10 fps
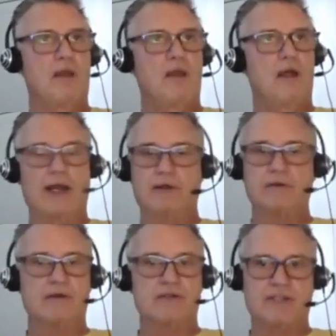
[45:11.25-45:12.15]
I don't
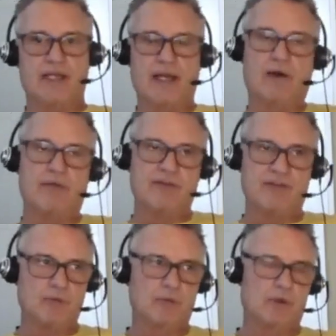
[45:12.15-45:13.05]
understand how
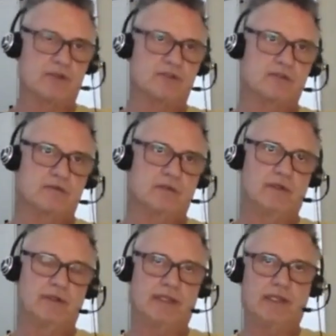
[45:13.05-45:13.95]
everything works in the
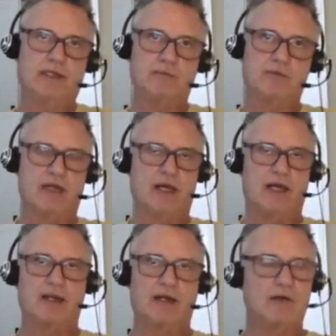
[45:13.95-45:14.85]
kingdom of God.
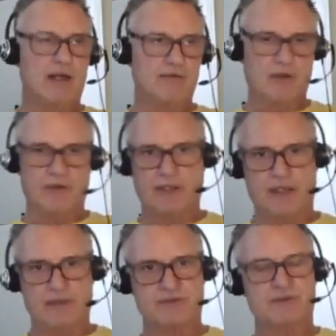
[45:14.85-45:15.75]
I don't have all the
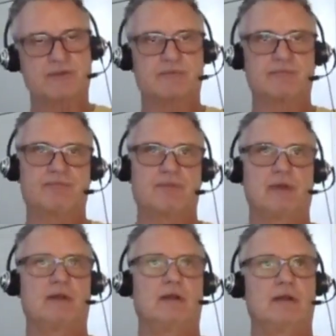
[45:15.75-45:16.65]
answers.
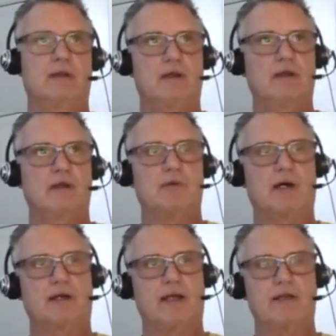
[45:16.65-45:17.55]

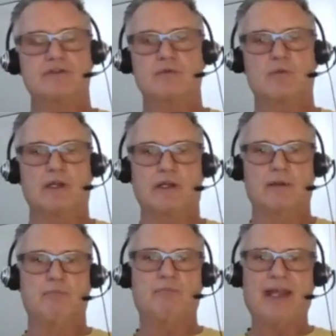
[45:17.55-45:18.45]
But I used to work at a
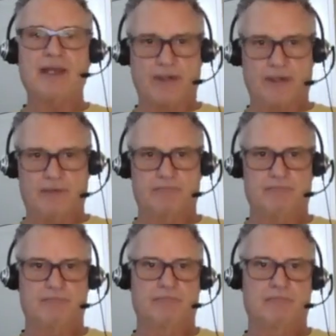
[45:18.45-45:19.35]
bakery
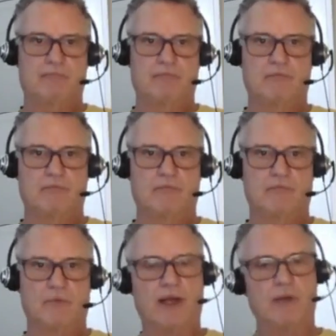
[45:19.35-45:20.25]

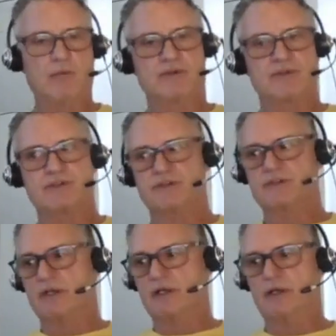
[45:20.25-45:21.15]
when I was
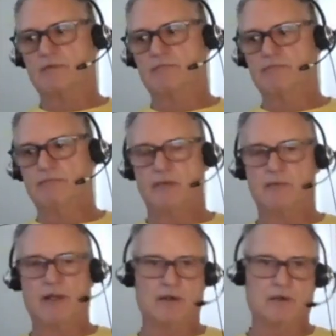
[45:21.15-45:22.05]
uh, in my
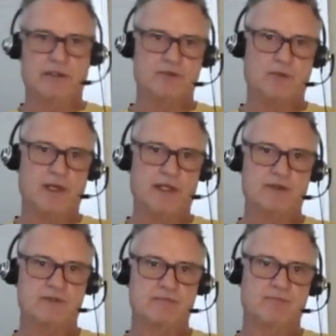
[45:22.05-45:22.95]
early
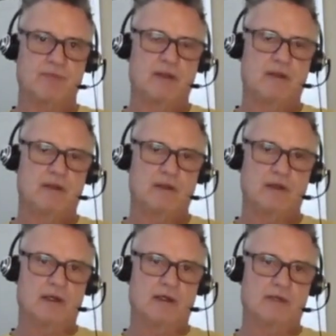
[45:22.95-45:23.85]
twenties.
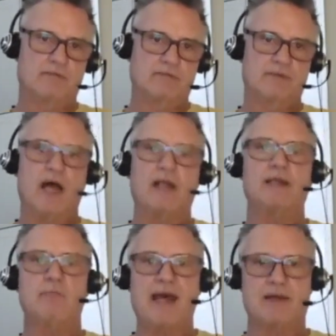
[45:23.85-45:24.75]
Uh,
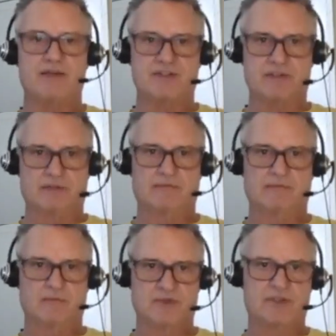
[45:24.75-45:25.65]
Dolly Madison
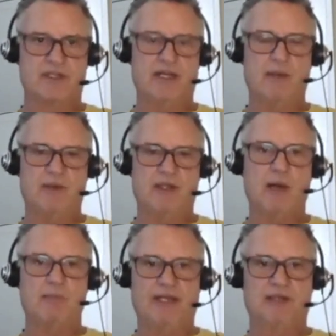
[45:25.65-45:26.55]
was the name of the
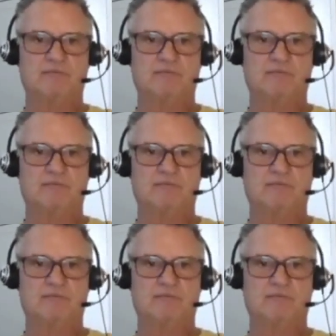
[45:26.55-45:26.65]
company.